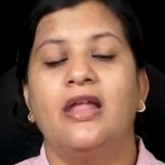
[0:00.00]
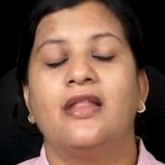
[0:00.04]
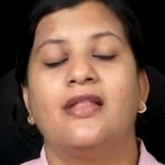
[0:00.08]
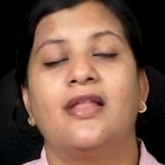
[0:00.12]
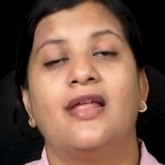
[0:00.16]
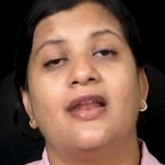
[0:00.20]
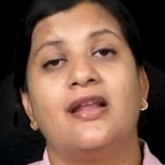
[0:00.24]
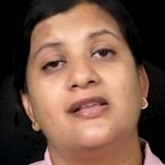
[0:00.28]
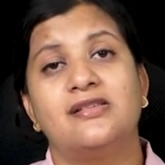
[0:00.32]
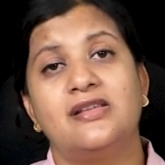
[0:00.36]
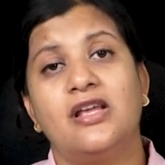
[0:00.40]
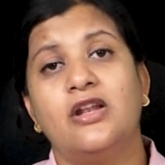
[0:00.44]

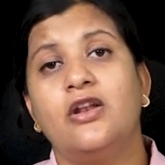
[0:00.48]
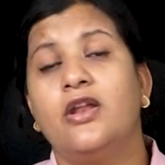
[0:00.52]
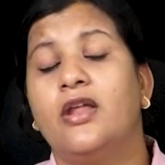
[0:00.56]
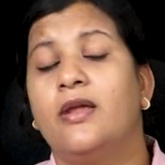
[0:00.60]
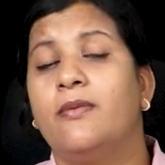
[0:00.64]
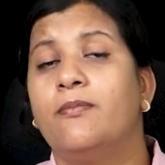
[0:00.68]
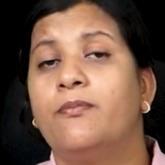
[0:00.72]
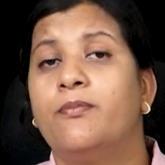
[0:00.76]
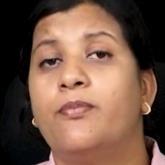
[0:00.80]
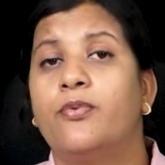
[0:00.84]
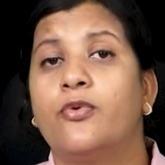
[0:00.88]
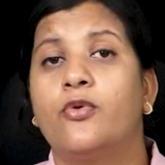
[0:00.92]
there is an
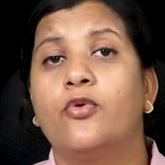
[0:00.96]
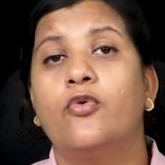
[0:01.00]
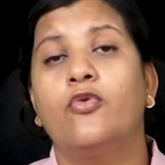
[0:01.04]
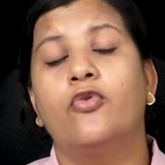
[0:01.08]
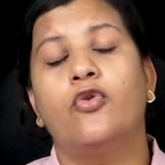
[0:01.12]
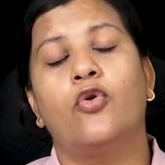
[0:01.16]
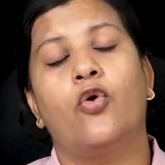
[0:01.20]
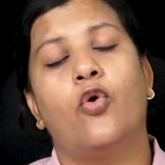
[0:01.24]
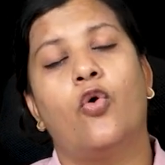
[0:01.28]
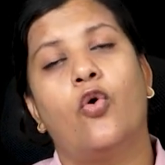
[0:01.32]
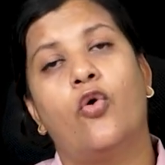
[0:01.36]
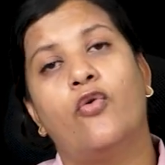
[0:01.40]

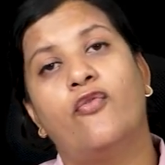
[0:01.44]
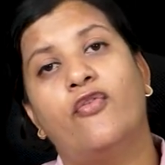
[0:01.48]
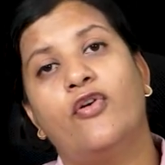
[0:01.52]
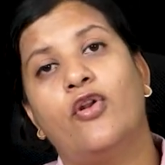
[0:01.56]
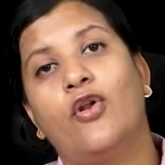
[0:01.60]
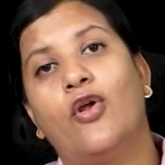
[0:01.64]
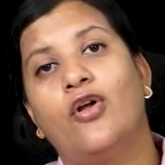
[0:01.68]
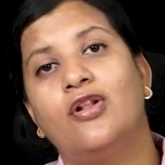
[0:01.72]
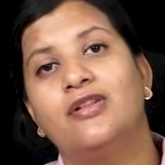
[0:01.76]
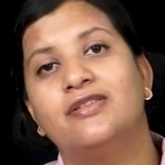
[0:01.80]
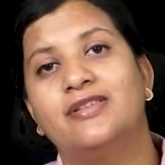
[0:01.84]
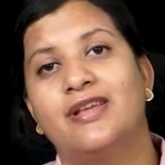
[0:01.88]
improved
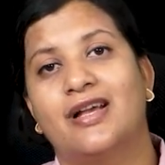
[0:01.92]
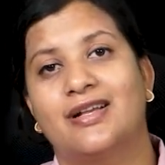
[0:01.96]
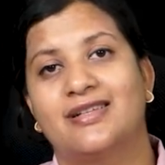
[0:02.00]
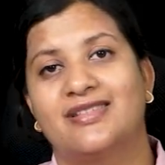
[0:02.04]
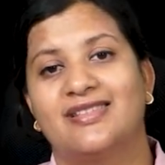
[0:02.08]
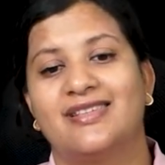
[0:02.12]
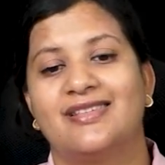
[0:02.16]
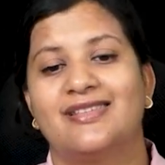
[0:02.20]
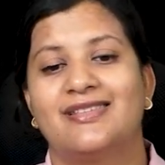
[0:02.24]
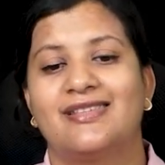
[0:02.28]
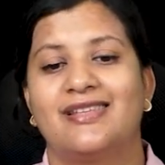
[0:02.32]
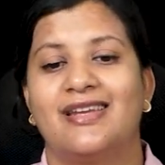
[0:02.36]
overall
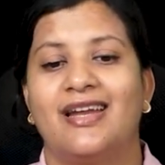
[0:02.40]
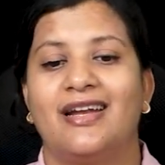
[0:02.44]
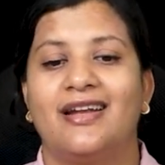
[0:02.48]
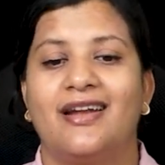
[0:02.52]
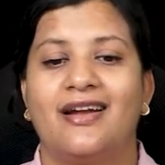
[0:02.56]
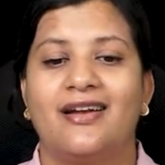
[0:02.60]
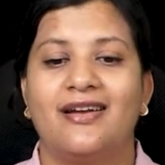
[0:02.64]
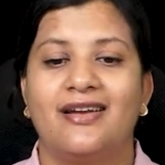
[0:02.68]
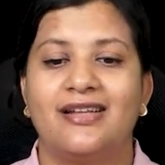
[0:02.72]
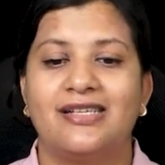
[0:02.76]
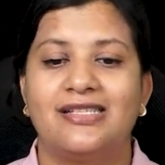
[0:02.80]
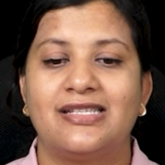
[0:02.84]
success rate
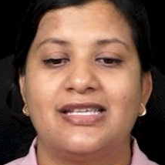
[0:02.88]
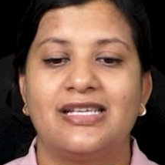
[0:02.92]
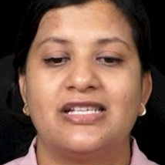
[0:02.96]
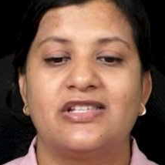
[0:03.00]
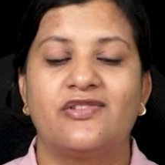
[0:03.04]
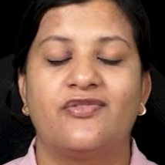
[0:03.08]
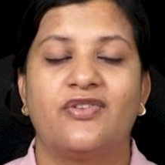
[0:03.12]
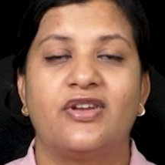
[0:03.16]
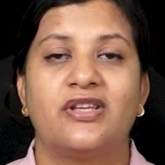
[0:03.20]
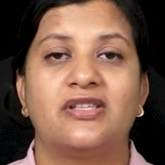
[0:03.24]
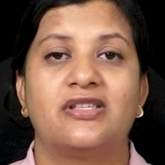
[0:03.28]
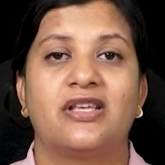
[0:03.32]
and
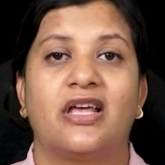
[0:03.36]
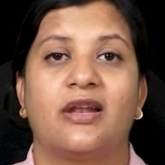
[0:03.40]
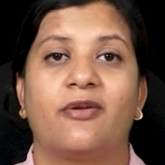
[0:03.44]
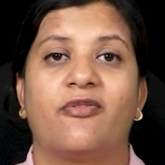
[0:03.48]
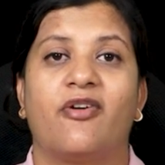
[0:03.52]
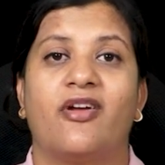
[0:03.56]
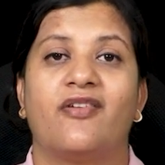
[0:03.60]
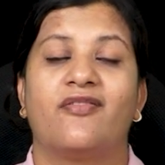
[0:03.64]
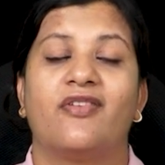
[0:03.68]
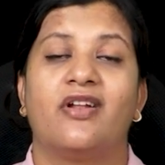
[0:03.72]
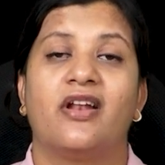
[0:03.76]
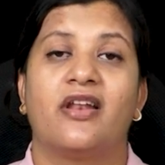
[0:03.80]
disease-free
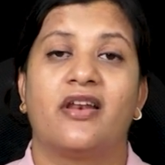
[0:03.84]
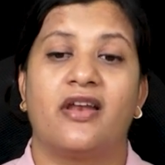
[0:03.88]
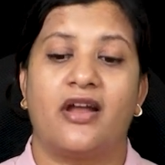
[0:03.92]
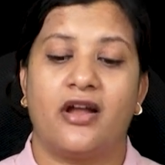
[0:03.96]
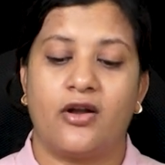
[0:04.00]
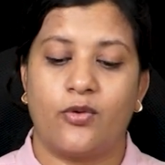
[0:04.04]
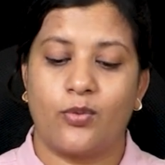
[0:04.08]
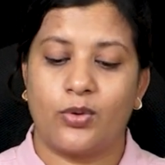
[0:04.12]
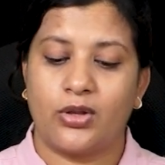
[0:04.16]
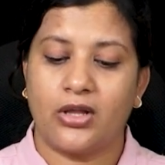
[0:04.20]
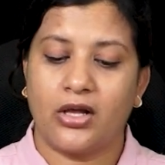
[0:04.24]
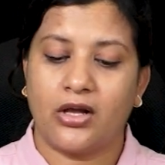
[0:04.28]
survival
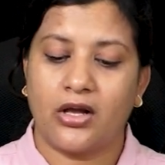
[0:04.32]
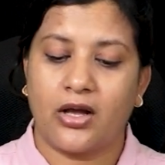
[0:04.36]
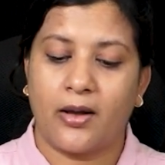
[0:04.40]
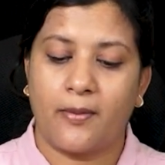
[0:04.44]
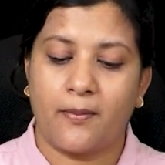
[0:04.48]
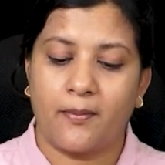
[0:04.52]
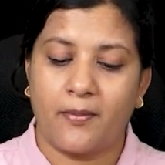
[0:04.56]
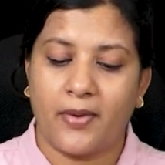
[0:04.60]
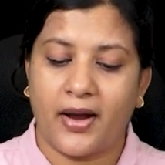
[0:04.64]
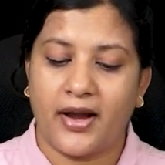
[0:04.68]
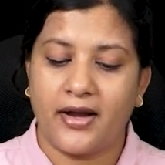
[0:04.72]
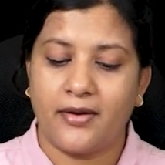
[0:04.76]
rate with a
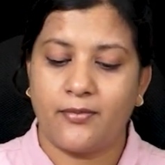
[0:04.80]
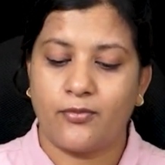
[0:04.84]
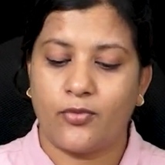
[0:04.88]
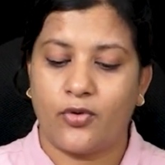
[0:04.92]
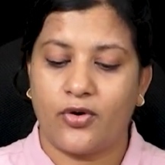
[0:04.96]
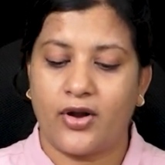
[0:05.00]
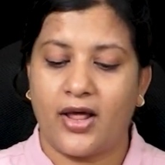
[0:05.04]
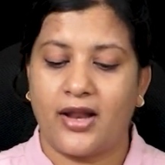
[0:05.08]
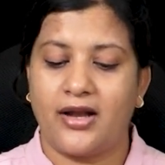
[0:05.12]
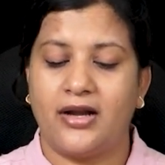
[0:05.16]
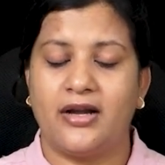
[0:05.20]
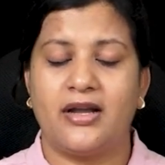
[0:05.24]
combined
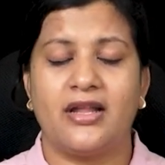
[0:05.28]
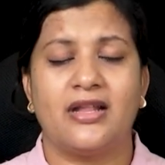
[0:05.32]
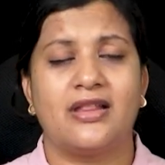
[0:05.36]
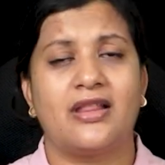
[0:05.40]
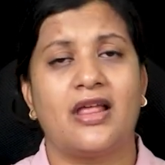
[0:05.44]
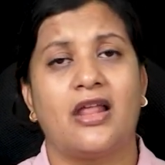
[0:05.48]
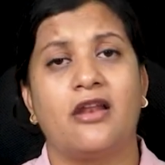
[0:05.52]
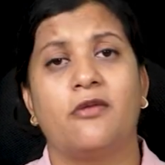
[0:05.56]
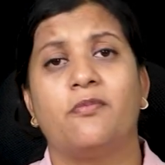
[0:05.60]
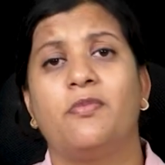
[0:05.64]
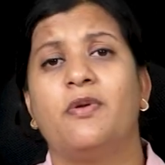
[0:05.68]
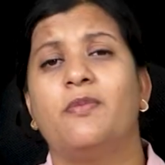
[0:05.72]
modality
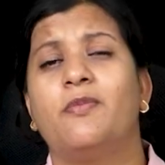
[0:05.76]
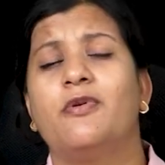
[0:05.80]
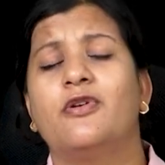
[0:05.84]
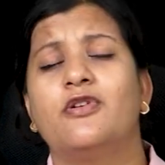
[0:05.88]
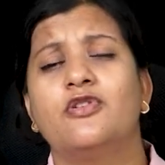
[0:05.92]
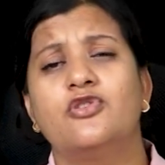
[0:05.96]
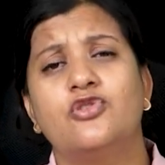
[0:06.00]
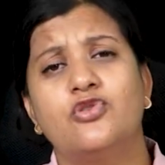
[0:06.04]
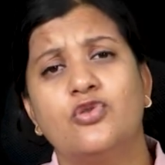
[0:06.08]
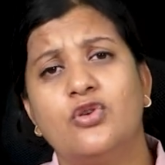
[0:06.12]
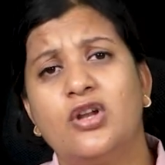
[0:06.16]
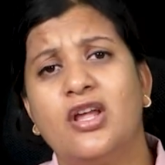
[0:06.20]
therapy,
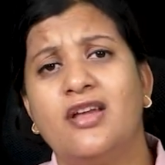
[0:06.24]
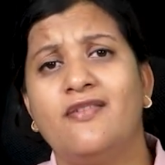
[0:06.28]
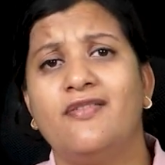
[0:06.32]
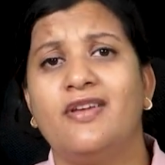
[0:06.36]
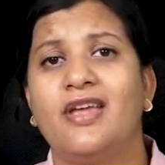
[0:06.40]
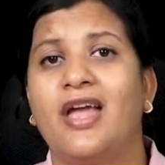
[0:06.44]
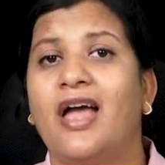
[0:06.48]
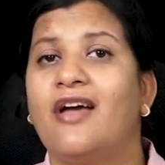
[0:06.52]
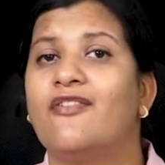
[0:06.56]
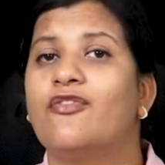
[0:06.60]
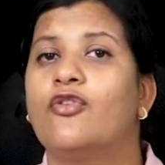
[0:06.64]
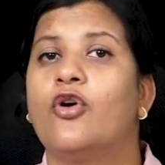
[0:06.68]
because today
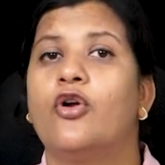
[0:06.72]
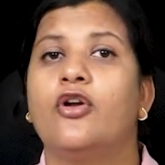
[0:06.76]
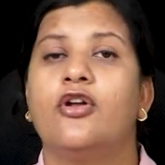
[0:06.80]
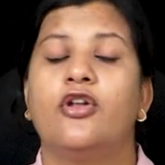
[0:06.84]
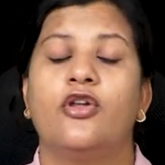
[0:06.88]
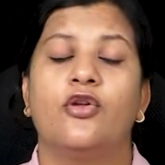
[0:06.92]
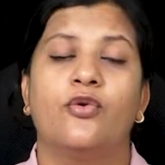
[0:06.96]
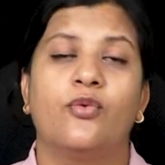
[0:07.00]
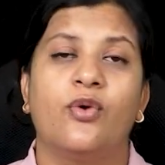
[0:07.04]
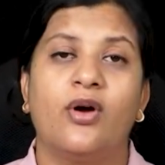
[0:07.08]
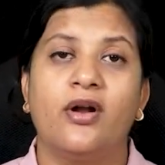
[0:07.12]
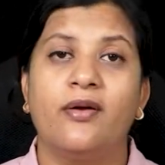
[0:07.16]
we have got
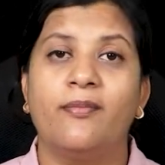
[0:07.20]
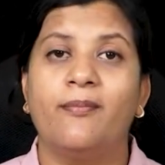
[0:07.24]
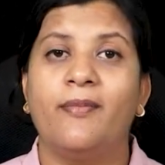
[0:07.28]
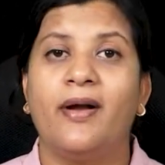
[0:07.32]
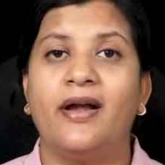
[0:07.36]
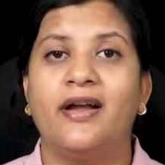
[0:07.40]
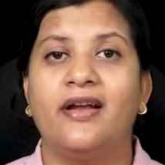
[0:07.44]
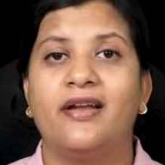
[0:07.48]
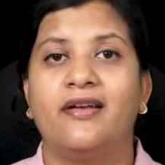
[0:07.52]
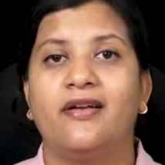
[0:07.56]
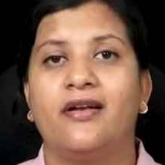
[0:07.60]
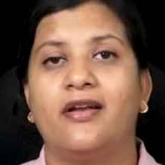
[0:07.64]
newer
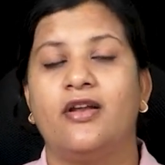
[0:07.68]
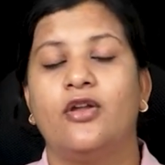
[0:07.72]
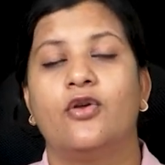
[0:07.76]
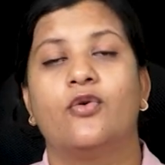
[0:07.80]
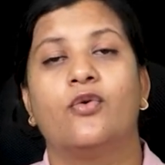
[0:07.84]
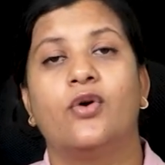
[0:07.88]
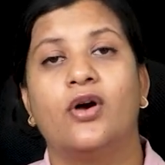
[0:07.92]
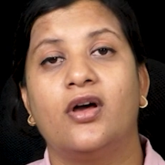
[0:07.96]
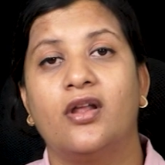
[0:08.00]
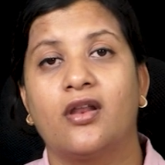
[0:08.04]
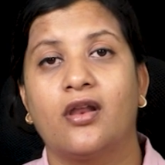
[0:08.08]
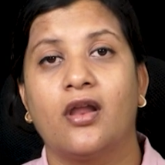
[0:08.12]
med,
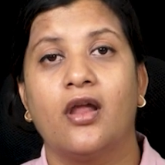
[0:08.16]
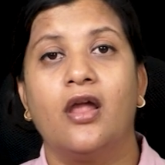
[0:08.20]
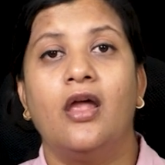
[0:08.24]
newer